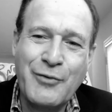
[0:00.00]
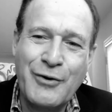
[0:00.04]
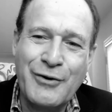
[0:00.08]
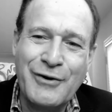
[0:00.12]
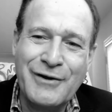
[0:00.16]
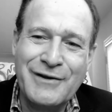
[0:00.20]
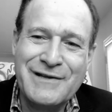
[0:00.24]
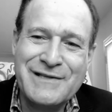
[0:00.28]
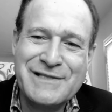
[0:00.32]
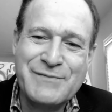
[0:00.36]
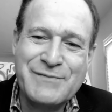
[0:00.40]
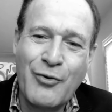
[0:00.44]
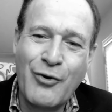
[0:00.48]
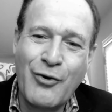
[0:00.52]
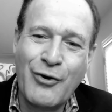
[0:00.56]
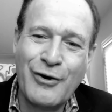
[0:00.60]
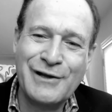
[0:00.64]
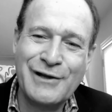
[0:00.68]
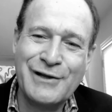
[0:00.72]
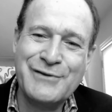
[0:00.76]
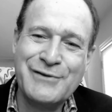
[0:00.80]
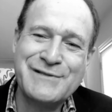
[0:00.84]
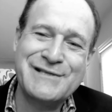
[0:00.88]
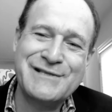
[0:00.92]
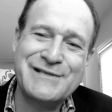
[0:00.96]
world, it's more
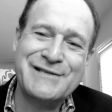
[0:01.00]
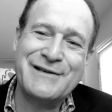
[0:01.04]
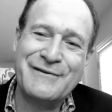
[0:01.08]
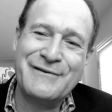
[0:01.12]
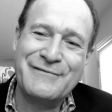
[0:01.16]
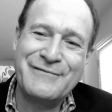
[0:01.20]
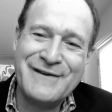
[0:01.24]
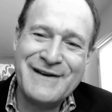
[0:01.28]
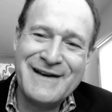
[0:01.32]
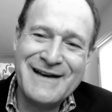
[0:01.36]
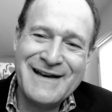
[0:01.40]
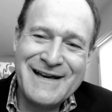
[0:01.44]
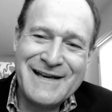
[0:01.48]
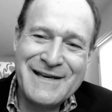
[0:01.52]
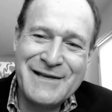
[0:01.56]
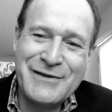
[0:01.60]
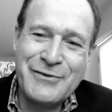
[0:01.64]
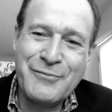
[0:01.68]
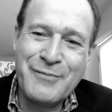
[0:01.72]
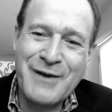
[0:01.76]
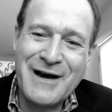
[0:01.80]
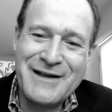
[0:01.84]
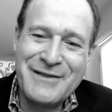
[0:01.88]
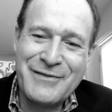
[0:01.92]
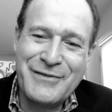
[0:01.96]
elusive.
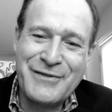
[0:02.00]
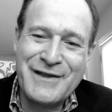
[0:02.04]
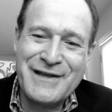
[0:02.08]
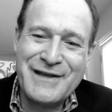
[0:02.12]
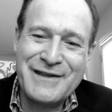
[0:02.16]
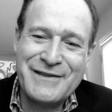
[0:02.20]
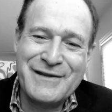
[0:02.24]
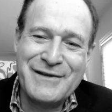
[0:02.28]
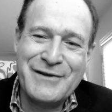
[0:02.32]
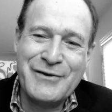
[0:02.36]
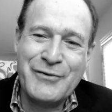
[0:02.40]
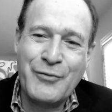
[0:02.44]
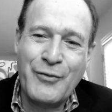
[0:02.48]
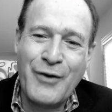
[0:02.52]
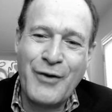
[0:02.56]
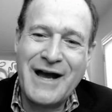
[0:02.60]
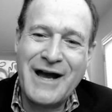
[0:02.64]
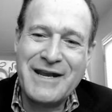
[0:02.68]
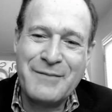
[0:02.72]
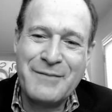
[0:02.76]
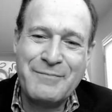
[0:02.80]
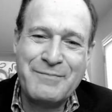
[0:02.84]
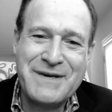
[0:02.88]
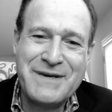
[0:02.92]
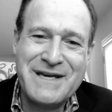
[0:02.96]
You might think that you
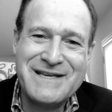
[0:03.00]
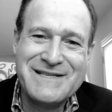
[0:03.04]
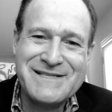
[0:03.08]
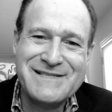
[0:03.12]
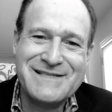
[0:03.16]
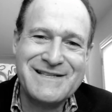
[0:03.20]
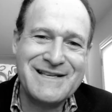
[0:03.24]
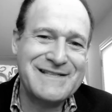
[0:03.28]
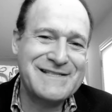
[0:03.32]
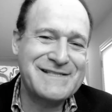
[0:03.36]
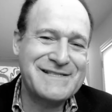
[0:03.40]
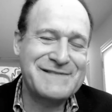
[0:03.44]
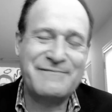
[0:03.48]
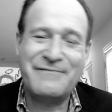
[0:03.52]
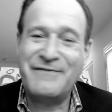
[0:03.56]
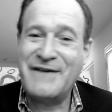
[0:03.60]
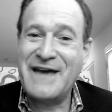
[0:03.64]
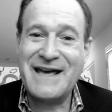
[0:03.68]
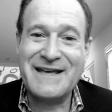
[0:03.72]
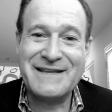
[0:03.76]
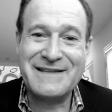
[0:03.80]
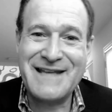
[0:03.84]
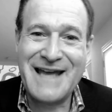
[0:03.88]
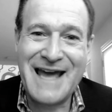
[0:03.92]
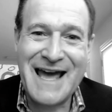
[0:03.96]
write a piece that's
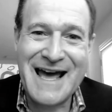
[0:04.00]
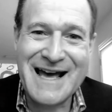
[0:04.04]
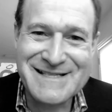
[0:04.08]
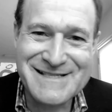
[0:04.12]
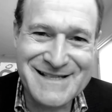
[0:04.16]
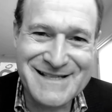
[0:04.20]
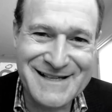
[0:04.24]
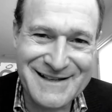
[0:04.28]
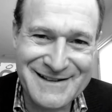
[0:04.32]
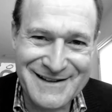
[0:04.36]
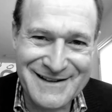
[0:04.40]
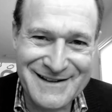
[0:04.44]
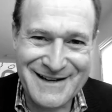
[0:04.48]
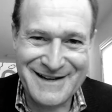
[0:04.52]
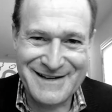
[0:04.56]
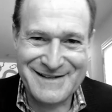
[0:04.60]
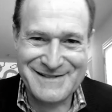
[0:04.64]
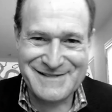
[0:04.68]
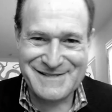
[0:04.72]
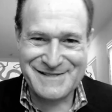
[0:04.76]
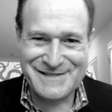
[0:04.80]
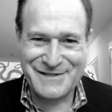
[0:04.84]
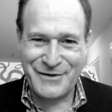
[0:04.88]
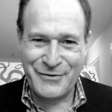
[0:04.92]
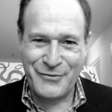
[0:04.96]
fantastic, like
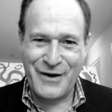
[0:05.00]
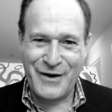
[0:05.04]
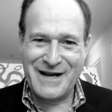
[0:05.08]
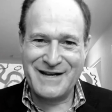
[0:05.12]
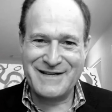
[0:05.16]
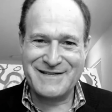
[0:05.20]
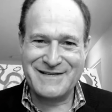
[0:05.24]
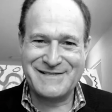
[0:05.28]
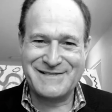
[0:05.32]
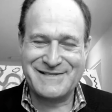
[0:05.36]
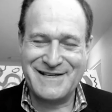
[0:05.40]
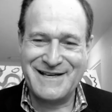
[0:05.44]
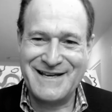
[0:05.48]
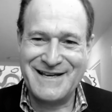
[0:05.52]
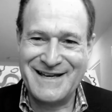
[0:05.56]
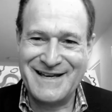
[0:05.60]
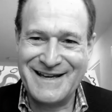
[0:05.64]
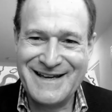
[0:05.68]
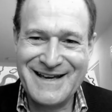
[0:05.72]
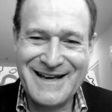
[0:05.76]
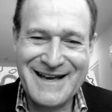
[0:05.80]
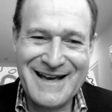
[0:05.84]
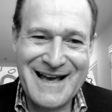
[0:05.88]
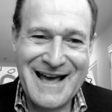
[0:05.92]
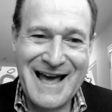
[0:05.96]
it's the greatest
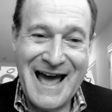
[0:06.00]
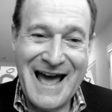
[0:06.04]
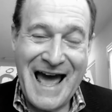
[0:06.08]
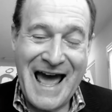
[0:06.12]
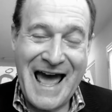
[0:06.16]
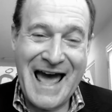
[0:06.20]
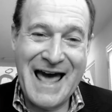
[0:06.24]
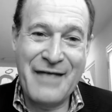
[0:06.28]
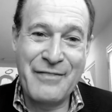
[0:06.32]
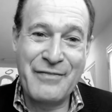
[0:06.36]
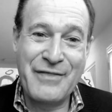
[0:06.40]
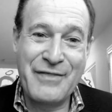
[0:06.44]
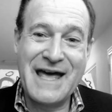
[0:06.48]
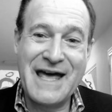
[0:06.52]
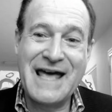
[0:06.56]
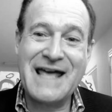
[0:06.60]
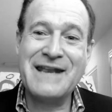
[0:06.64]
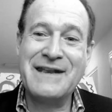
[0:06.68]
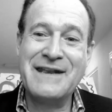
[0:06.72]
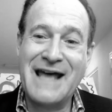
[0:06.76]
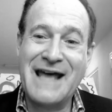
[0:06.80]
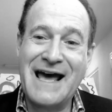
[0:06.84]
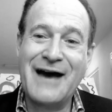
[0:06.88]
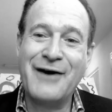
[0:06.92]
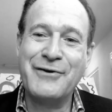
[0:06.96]
thing, and
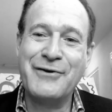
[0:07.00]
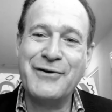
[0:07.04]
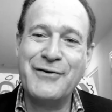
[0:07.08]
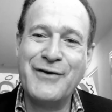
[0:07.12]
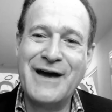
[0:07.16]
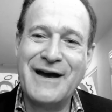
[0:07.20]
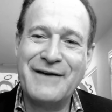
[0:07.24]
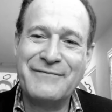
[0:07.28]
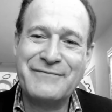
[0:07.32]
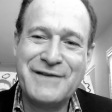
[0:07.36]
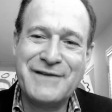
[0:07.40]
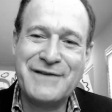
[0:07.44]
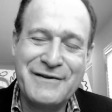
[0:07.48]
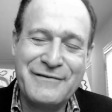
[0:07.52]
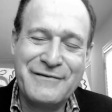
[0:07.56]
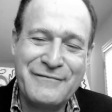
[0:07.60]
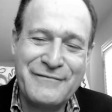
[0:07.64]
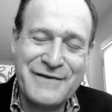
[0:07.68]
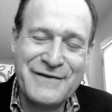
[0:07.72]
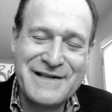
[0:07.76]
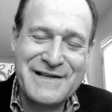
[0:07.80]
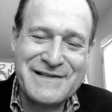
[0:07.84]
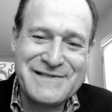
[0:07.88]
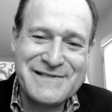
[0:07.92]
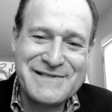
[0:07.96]
then now you have to
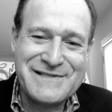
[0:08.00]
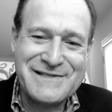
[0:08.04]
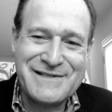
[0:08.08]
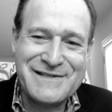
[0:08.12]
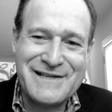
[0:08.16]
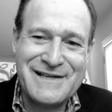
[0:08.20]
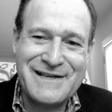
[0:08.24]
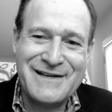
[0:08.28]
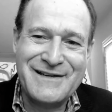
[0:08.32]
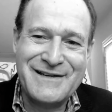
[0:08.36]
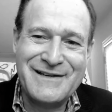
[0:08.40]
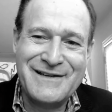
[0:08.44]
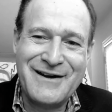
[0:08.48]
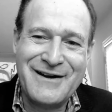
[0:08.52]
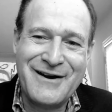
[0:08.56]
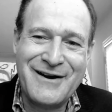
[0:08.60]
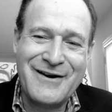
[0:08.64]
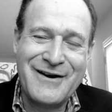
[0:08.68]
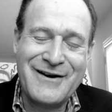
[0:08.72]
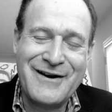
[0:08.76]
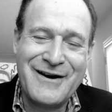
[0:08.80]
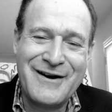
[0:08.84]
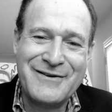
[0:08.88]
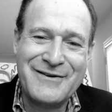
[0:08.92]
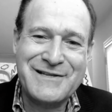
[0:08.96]
convince the
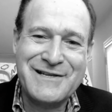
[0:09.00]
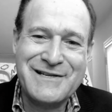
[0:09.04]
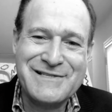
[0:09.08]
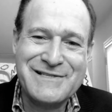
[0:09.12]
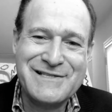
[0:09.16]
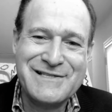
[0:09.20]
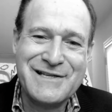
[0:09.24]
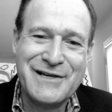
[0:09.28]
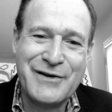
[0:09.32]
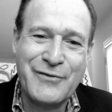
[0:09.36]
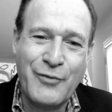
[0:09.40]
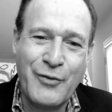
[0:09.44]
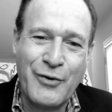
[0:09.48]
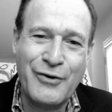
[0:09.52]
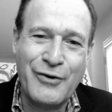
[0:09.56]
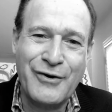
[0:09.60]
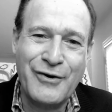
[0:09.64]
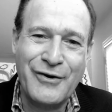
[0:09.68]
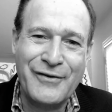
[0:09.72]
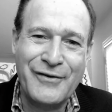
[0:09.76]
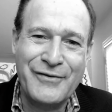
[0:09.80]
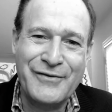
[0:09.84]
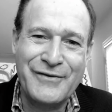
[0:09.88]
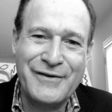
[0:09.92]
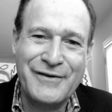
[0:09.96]
artistic
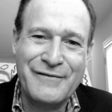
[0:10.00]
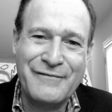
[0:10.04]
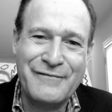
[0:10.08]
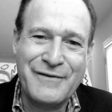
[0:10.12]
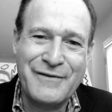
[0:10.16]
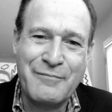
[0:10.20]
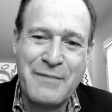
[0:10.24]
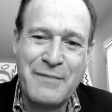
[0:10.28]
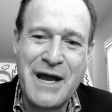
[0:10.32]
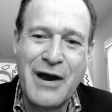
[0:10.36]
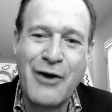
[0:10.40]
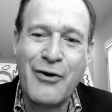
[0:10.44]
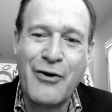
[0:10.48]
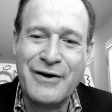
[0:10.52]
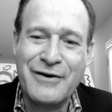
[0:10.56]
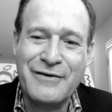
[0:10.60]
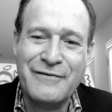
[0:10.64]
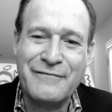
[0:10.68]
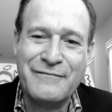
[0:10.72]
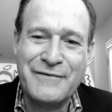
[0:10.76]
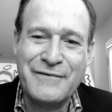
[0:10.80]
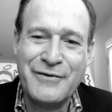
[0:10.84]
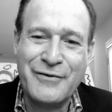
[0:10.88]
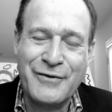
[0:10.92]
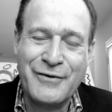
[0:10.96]
world of the merit
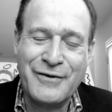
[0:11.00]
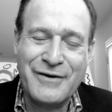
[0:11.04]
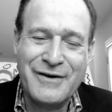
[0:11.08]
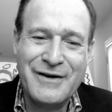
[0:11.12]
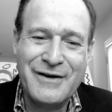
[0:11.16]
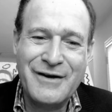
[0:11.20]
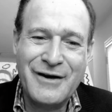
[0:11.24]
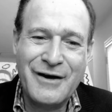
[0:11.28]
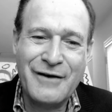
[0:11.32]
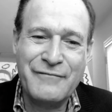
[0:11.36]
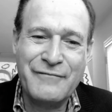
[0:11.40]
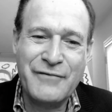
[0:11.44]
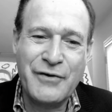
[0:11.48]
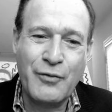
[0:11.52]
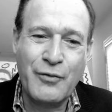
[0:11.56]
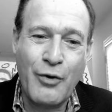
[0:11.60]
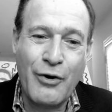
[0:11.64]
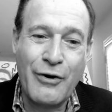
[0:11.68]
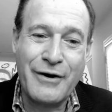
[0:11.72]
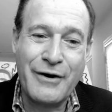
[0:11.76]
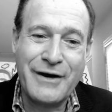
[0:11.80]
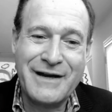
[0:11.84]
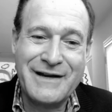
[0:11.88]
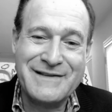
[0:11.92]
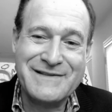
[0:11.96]
of your
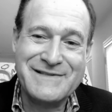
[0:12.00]
work.